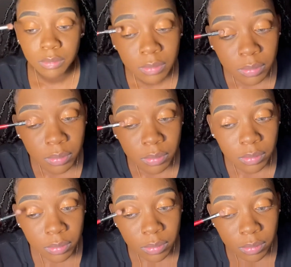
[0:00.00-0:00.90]
So
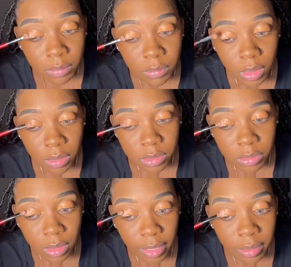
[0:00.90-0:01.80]
here's when I start
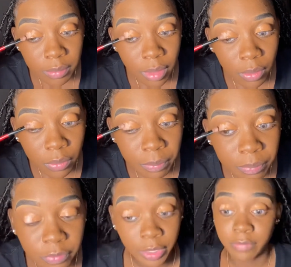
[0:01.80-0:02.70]
adding the color.
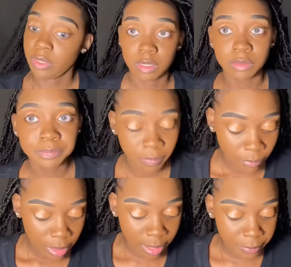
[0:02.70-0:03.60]

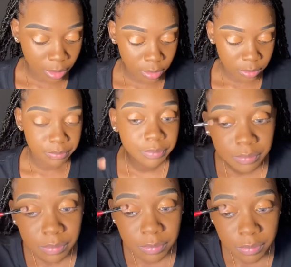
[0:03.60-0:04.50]
I go ahead, I
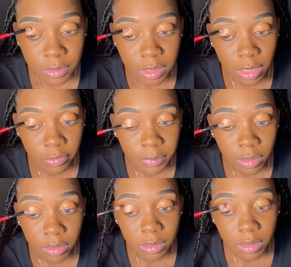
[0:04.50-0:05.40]
mixed this. It was like
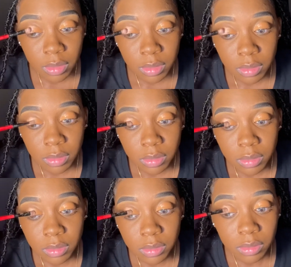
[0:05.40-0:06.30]
a light pink and
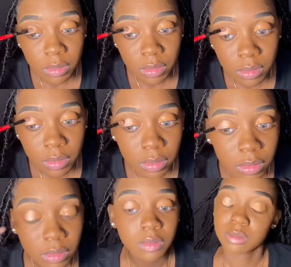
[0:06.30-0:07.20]
like a
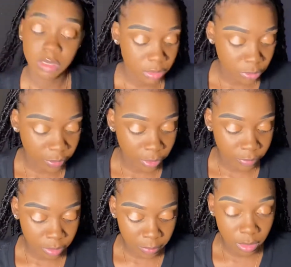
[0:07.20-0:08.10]
darker pink
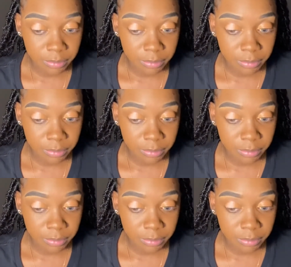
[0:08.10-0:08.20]
slightly.